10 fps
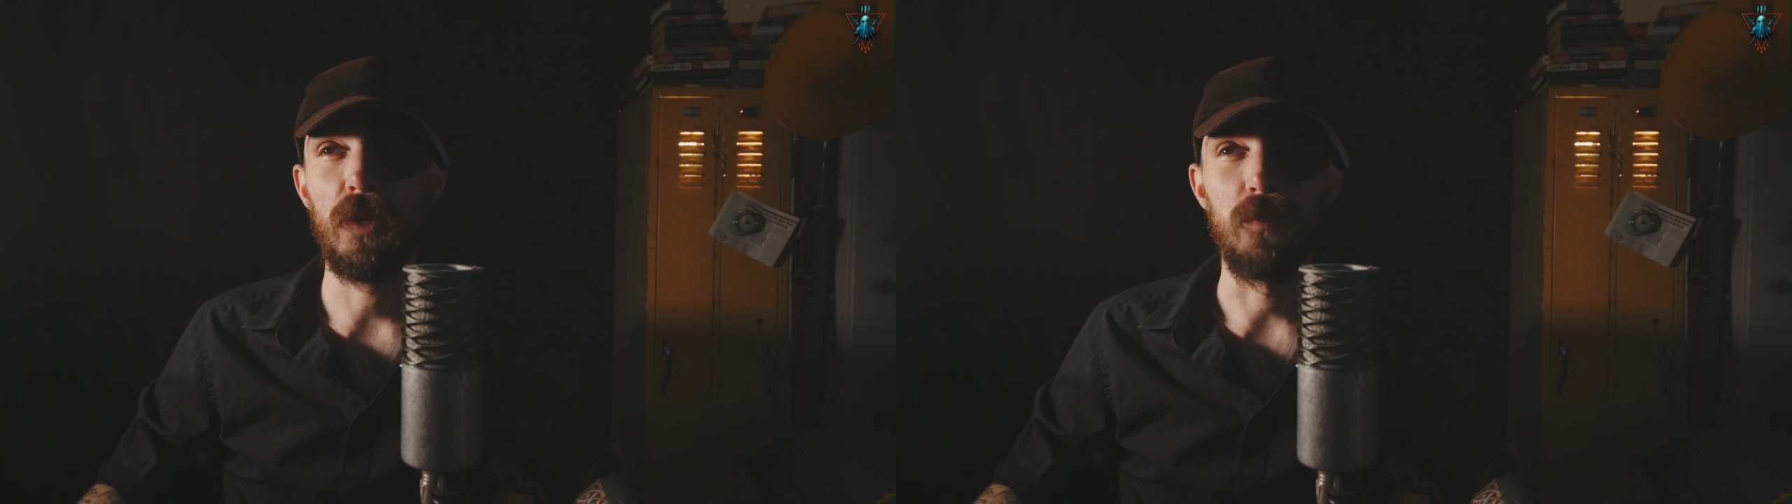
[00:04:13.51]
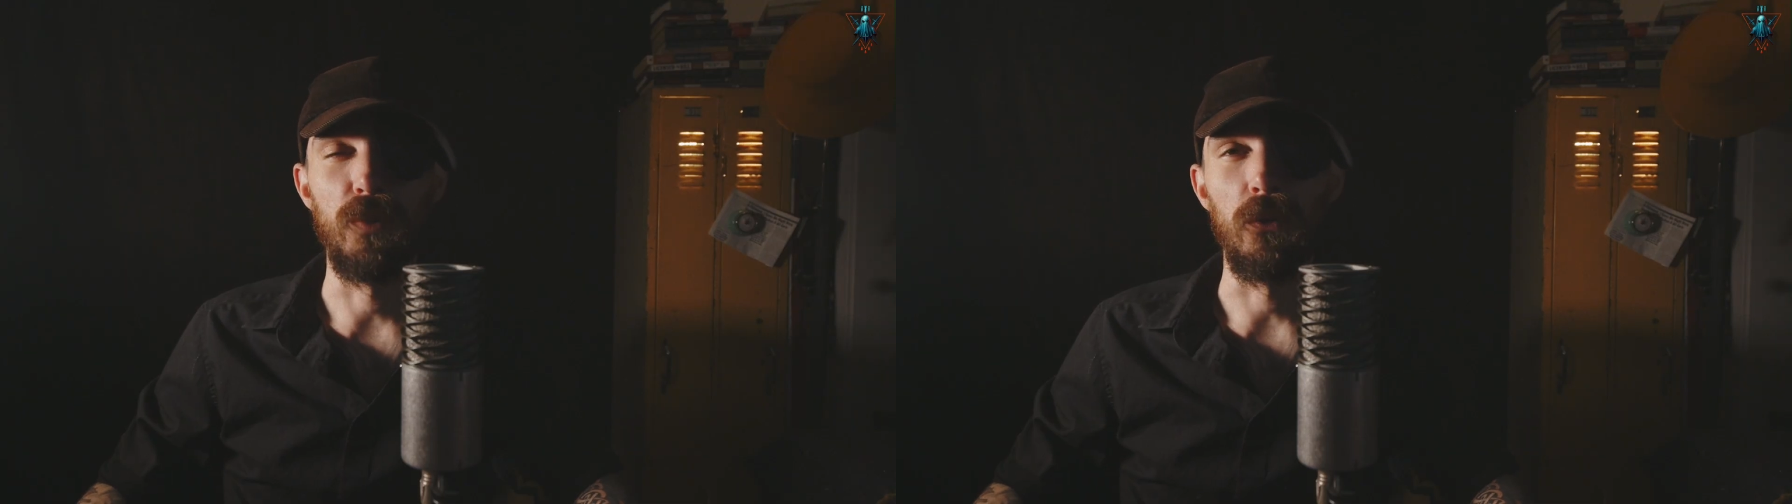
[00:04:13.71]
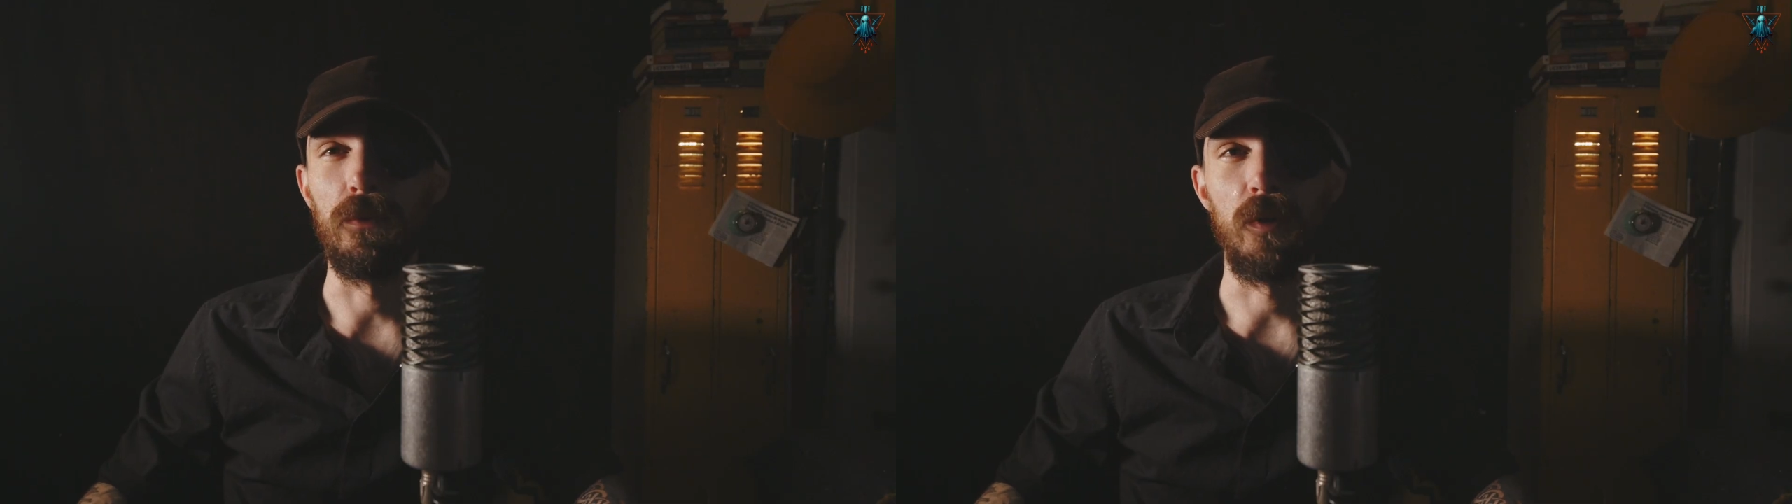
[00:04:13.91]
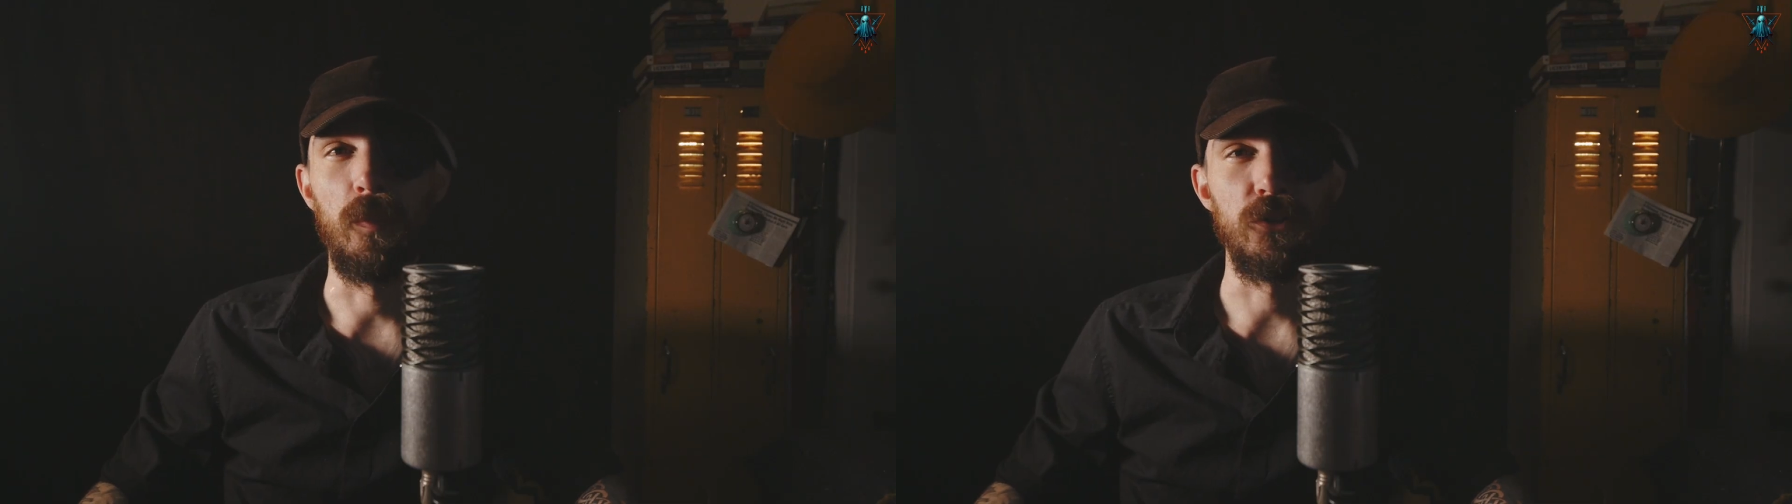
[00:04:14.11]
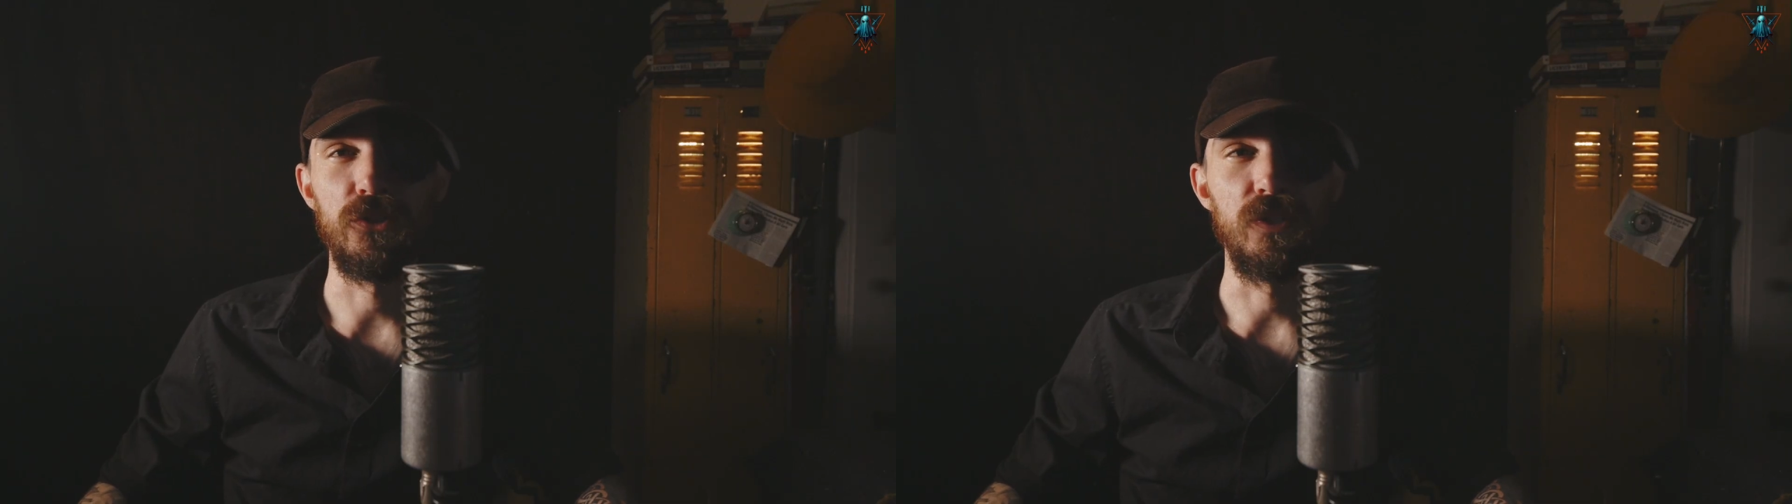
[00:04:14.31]
and built a
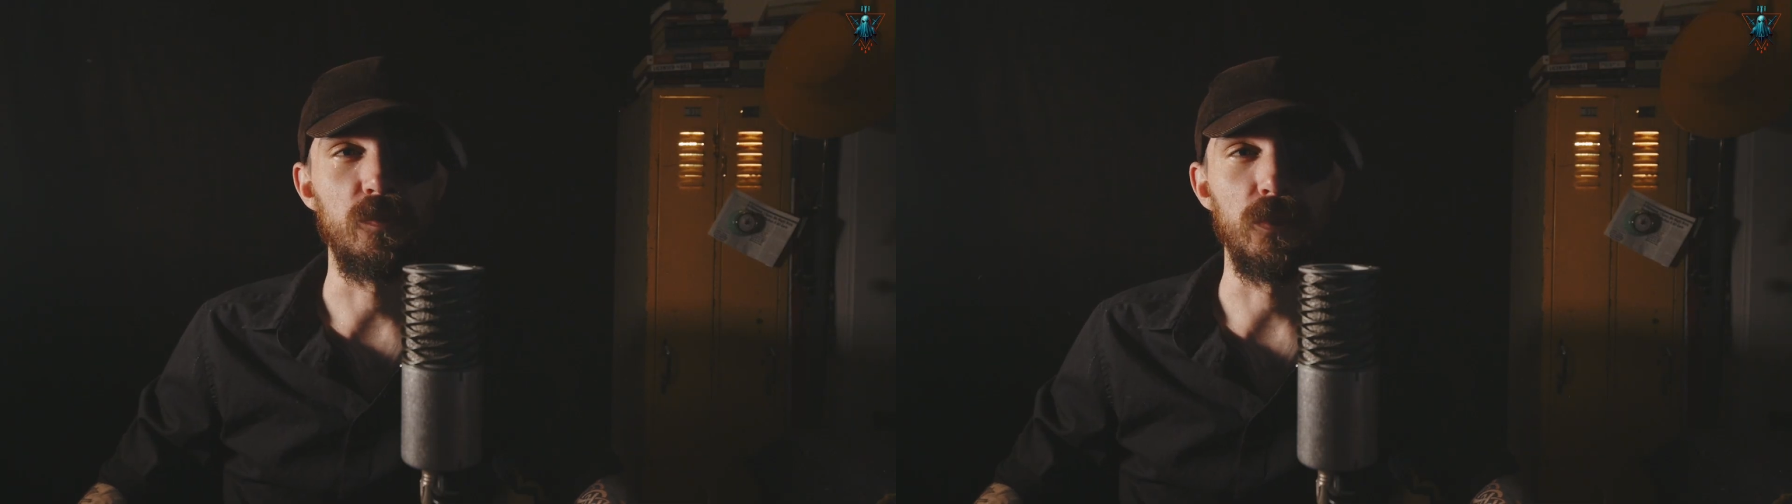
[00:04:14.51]
bunch of these